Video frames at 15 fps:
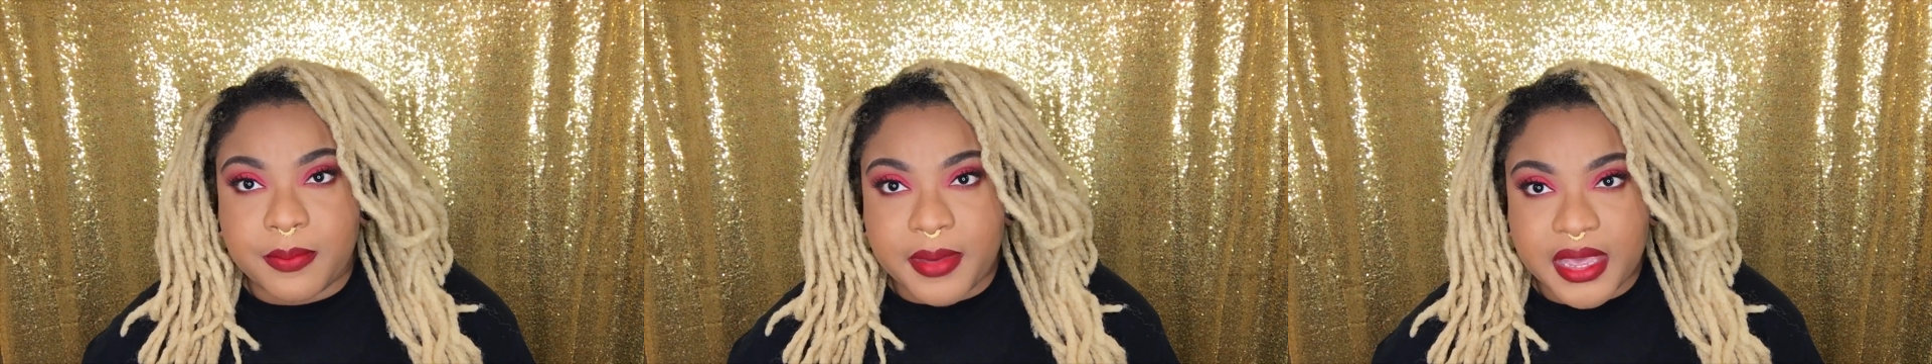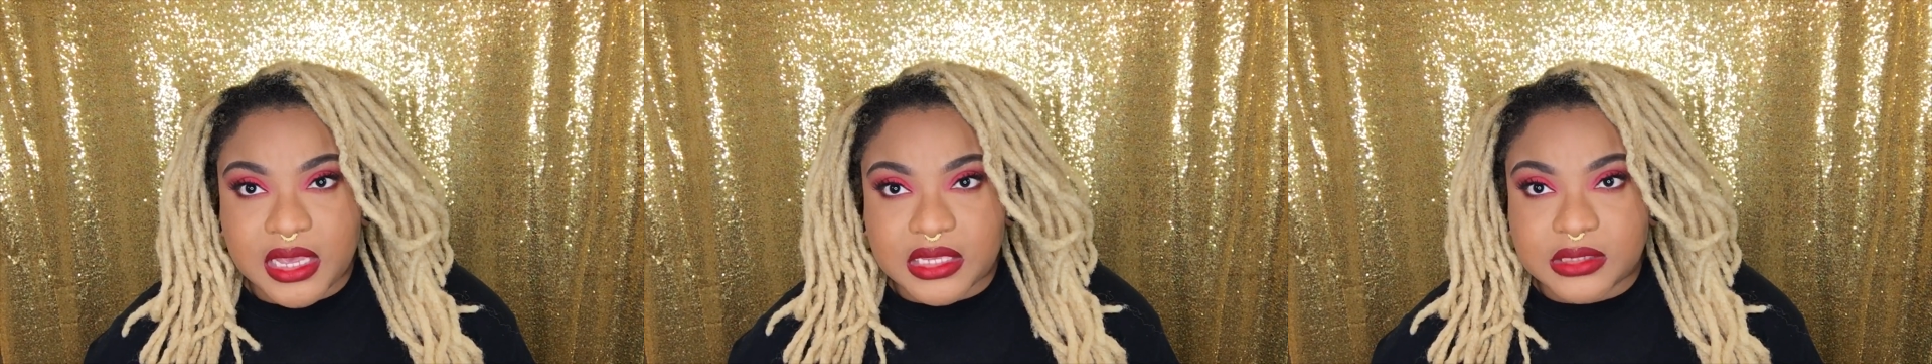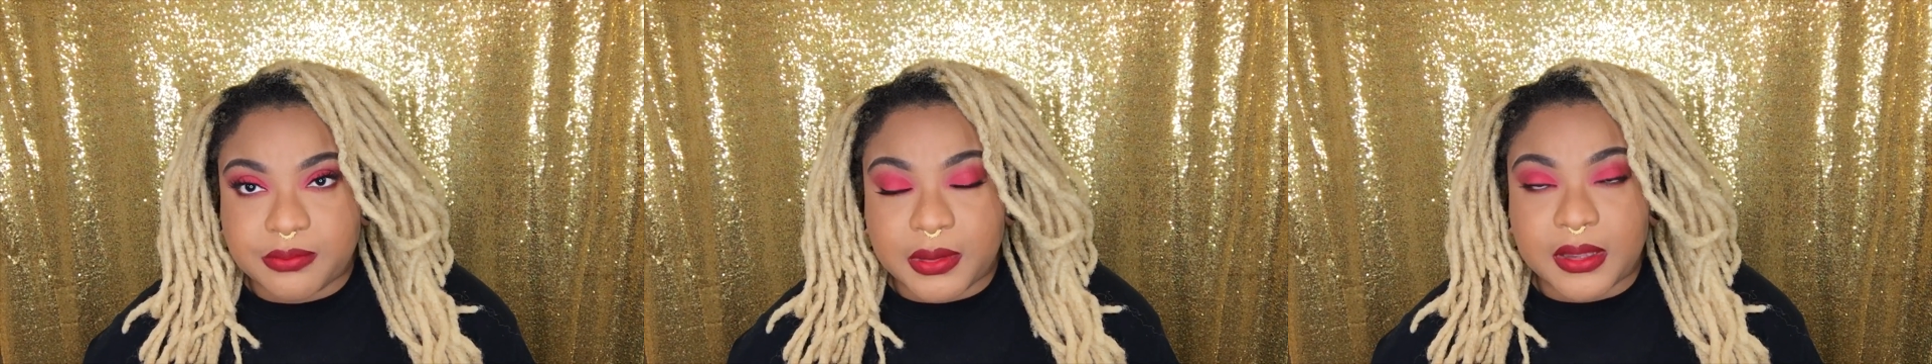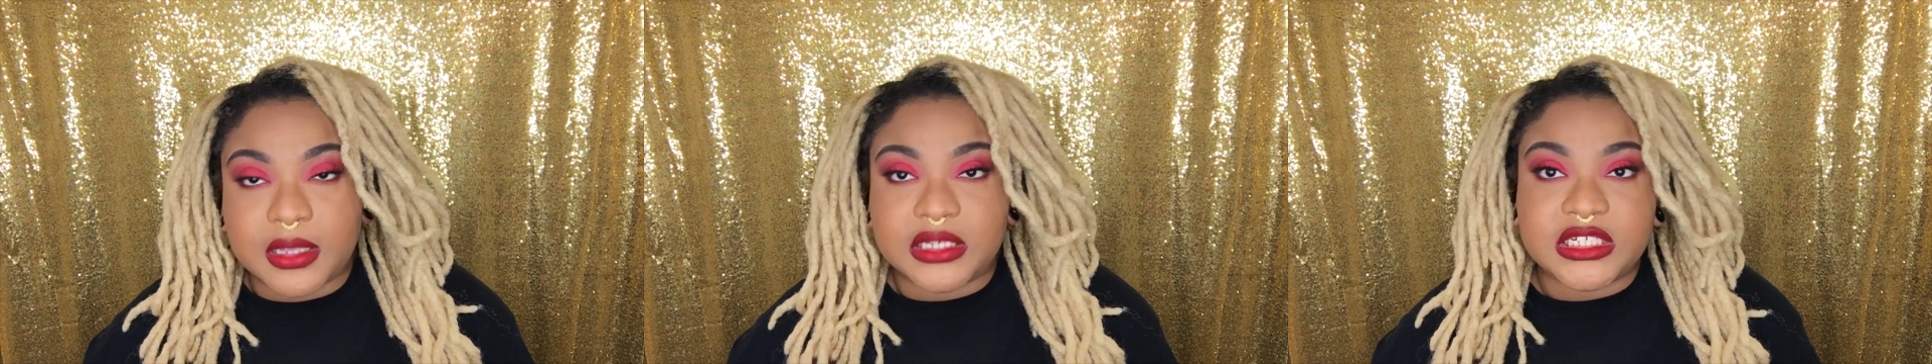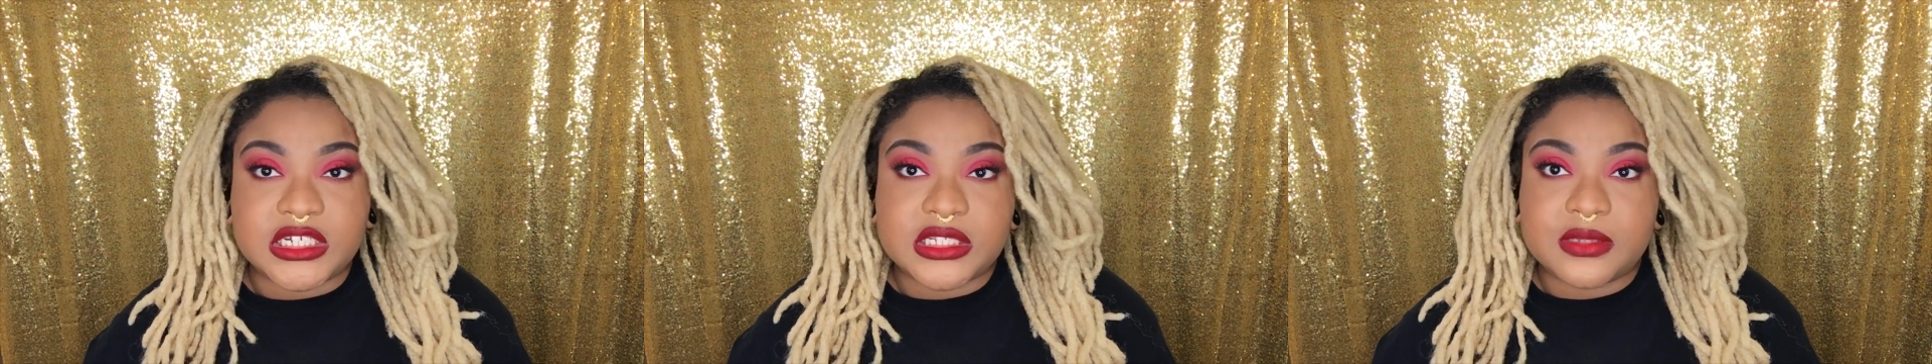base,
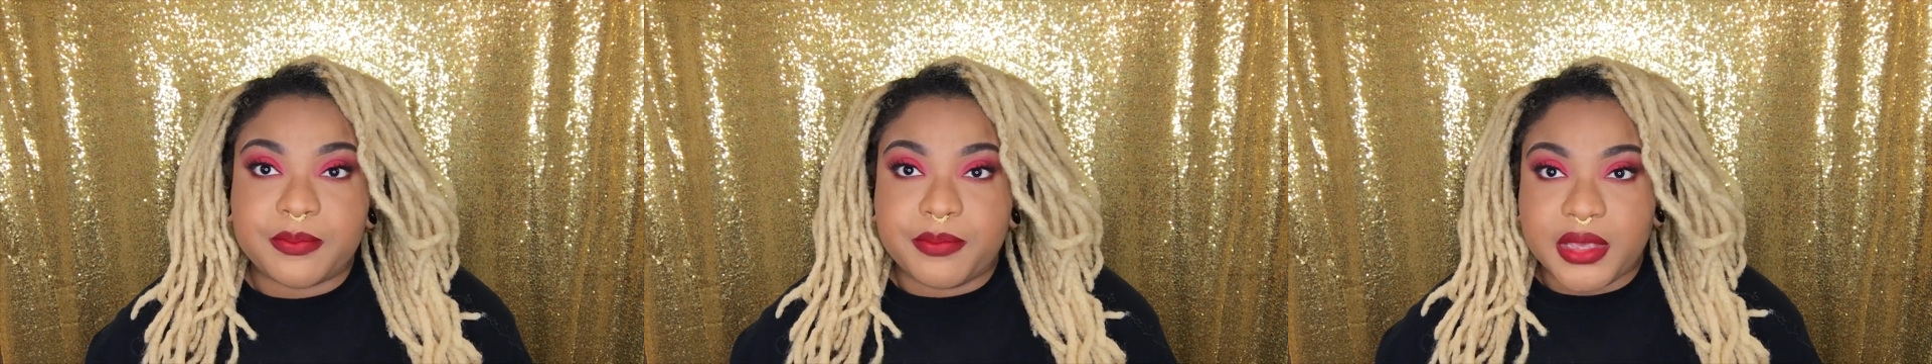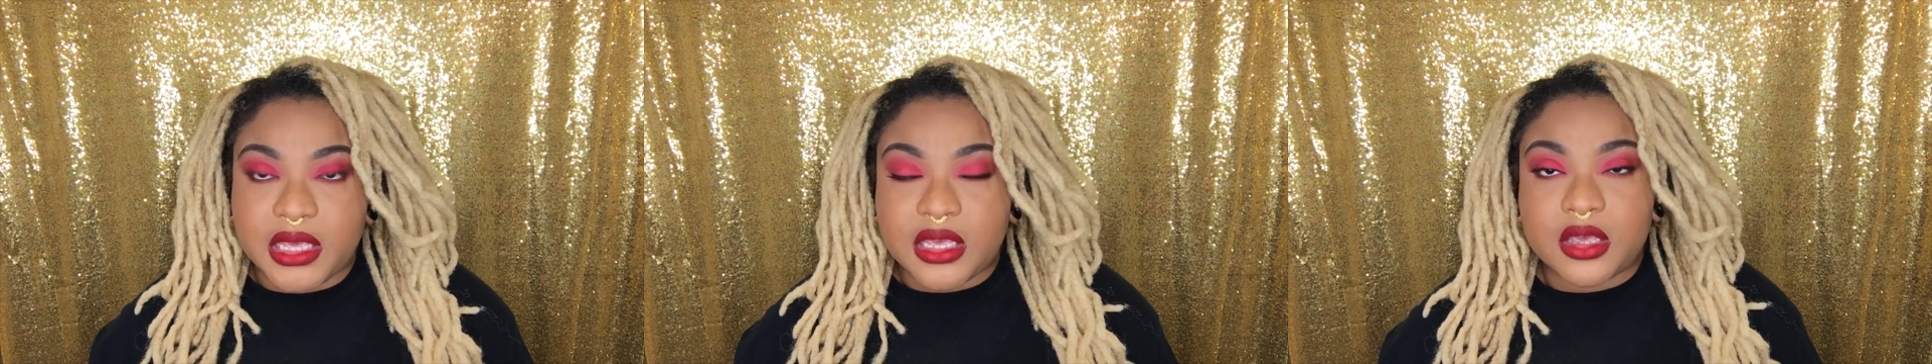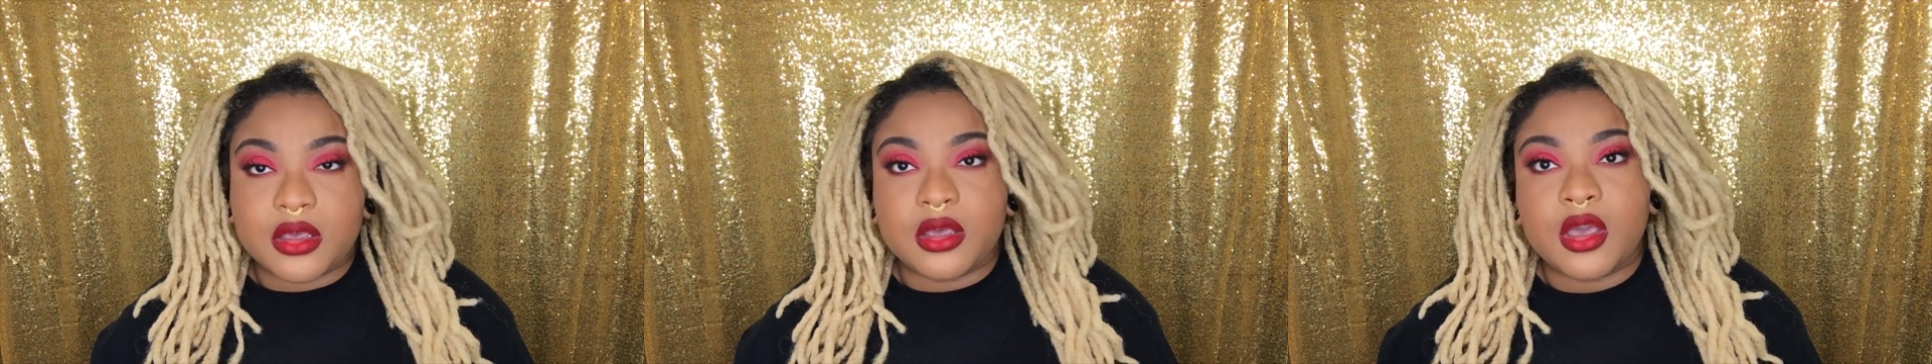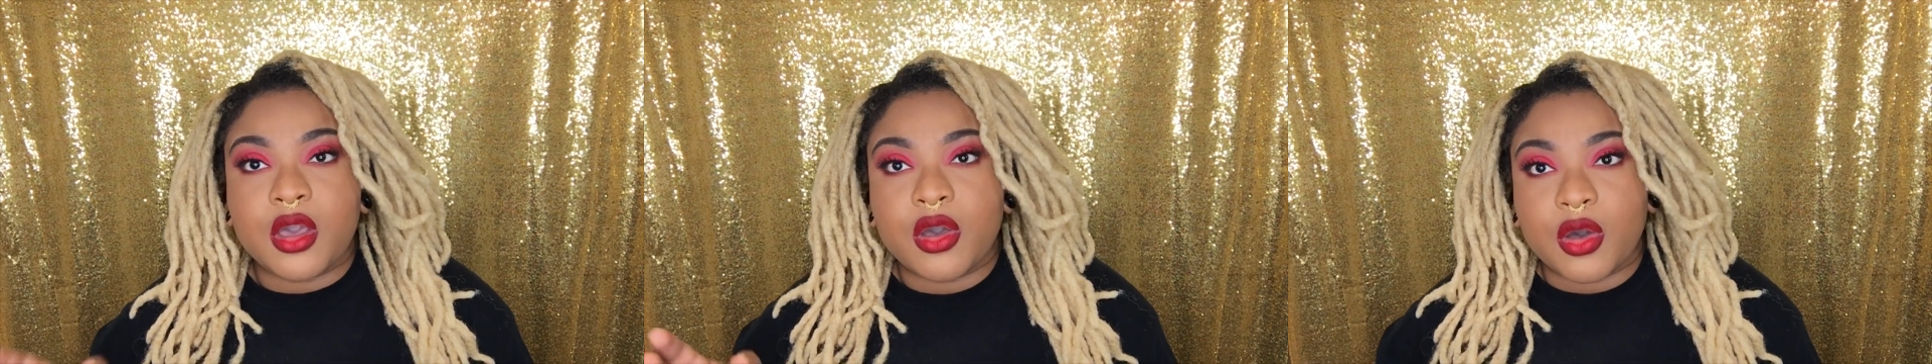but just be